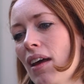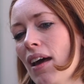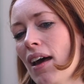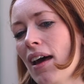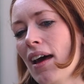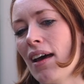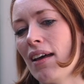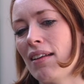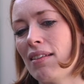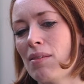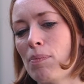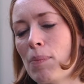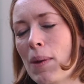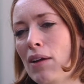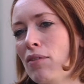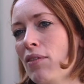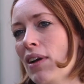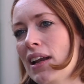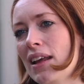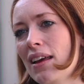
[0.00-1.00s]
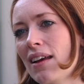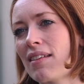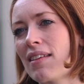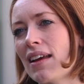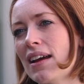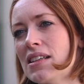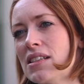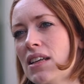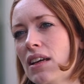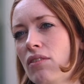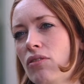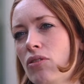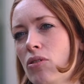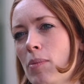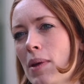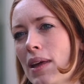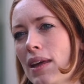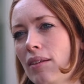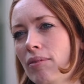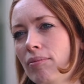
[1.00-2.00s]
has been really exciting for
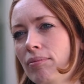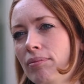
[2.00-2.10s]
me.